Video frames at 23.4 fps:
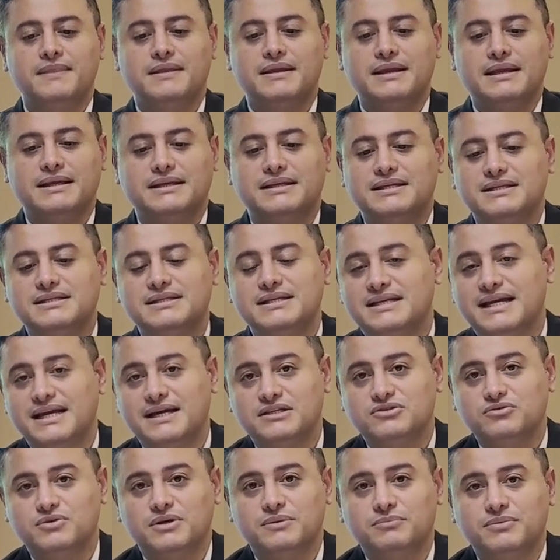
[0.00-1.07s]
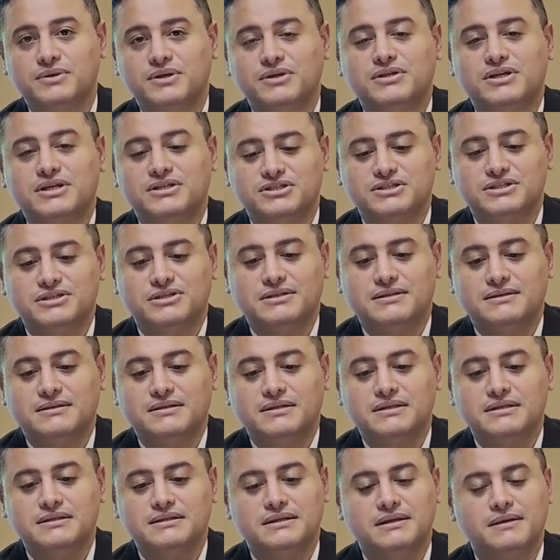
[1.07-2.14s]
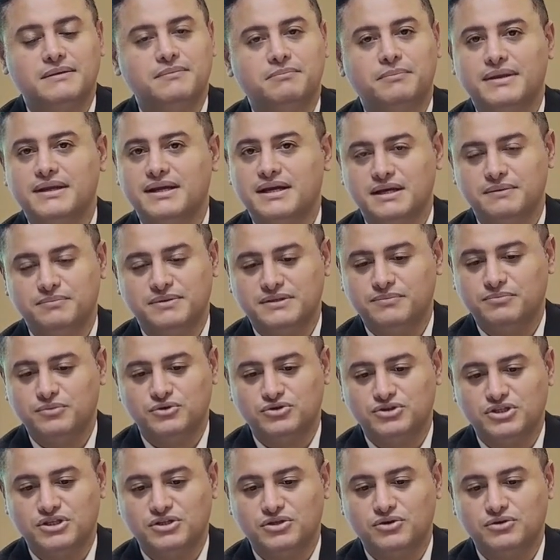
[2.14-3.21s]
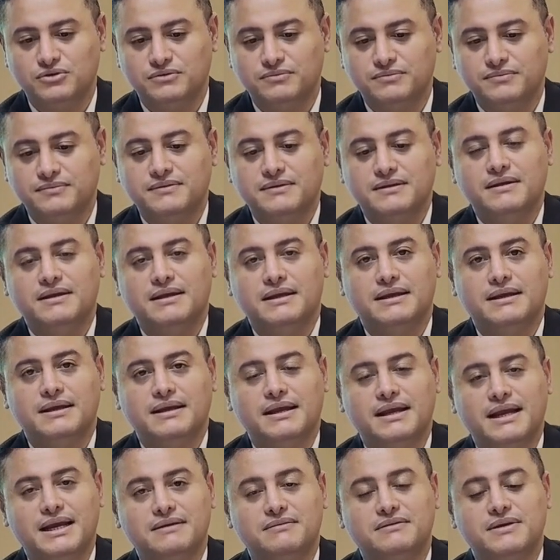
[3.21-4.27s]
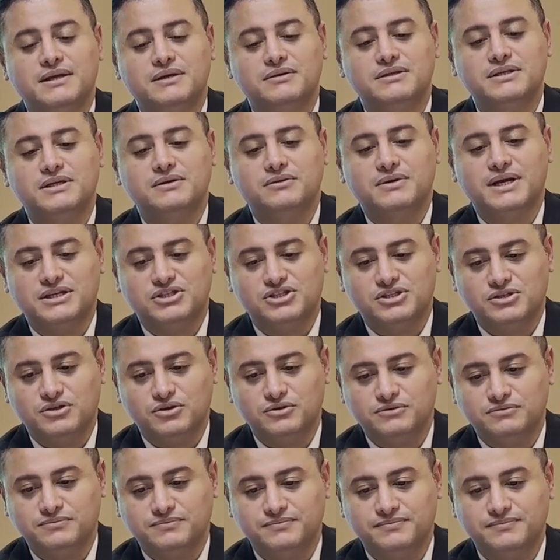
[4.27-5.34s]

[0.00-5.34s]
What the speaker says: It is a stage where purchases become emotional and very irrational.